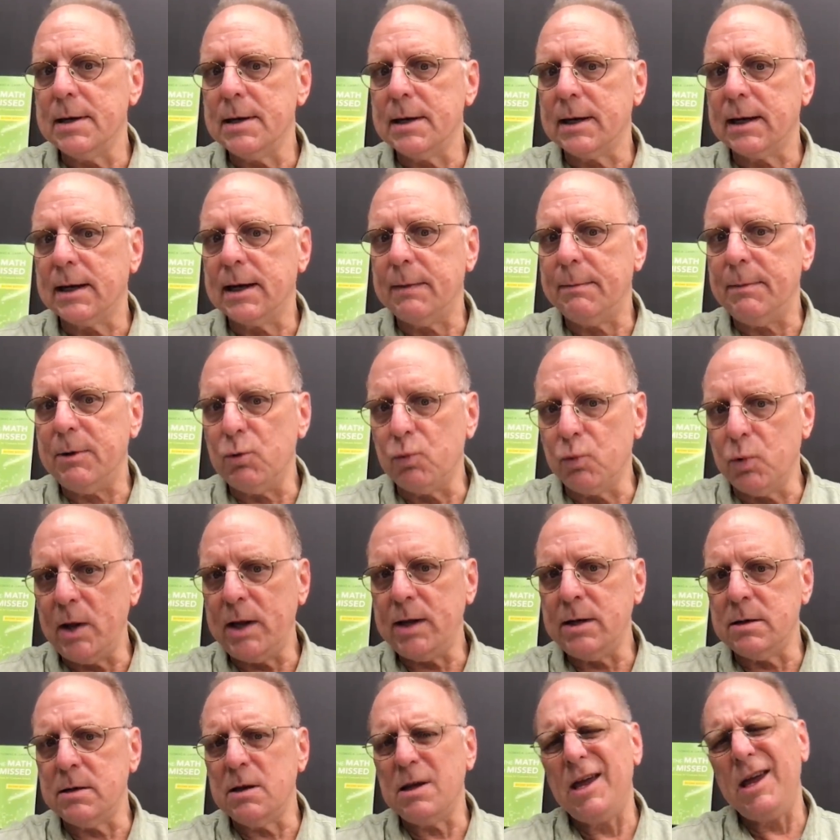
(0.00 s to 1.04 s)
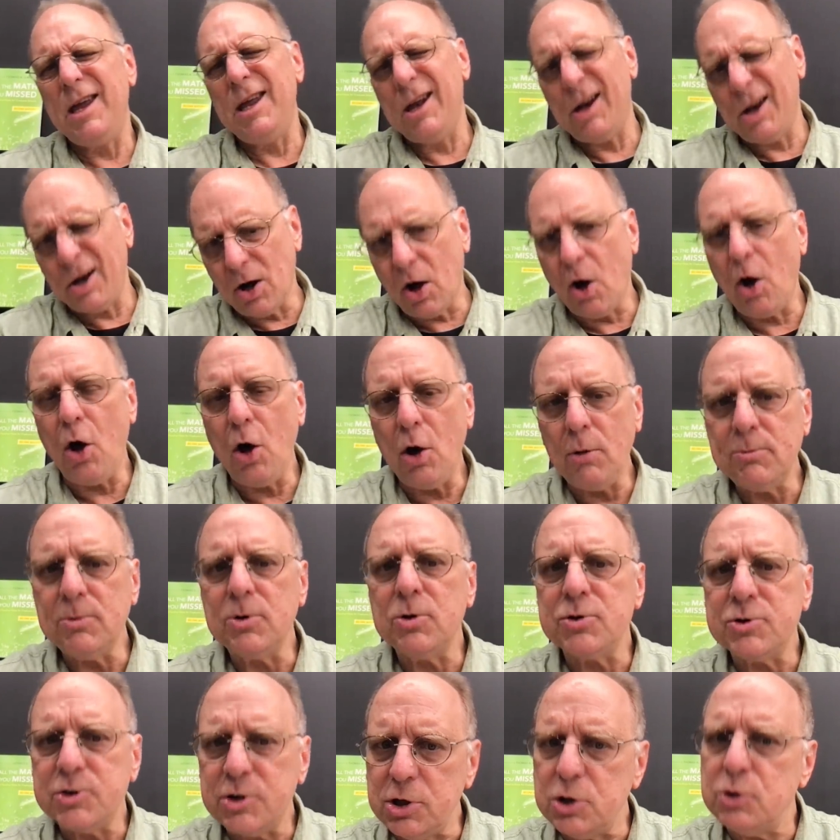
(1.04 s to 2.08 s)
can be written in an
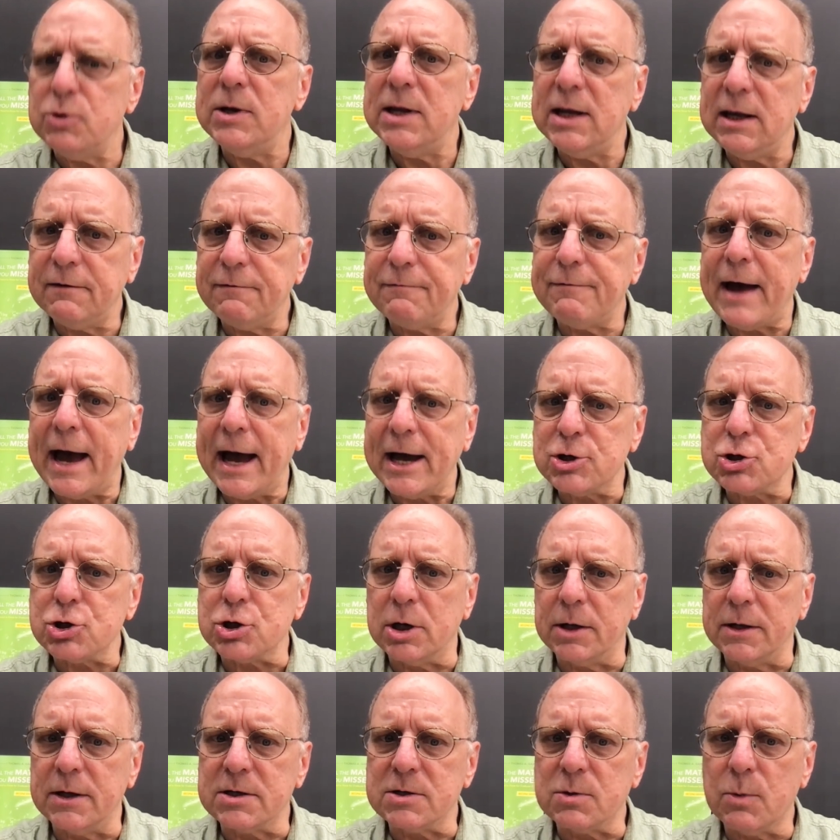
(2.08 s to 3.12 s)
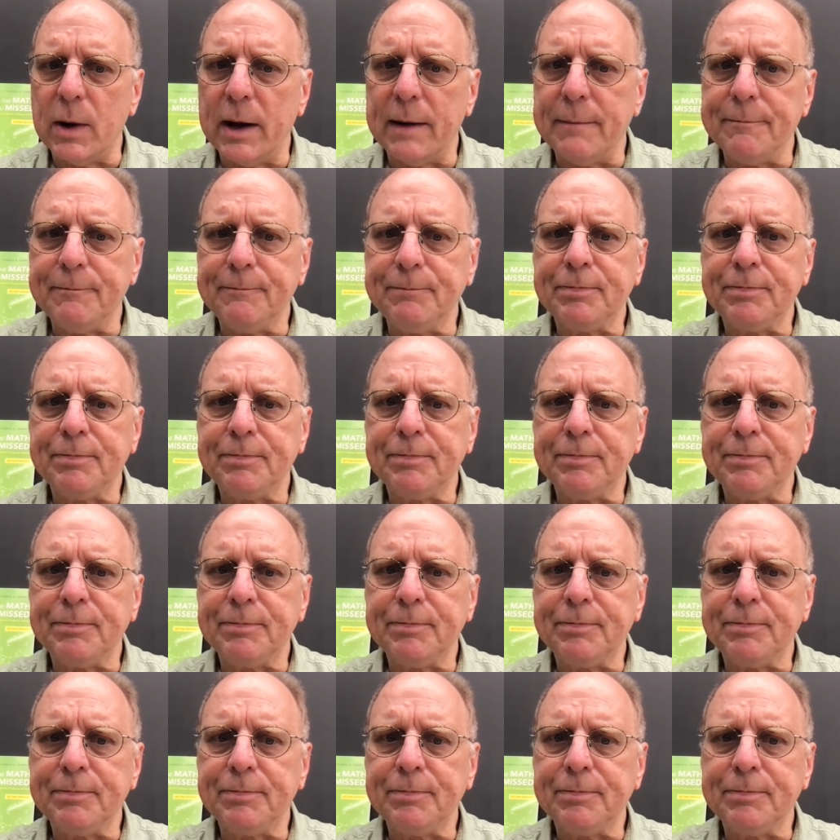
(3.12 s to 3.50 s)
almost unique fashion in this way.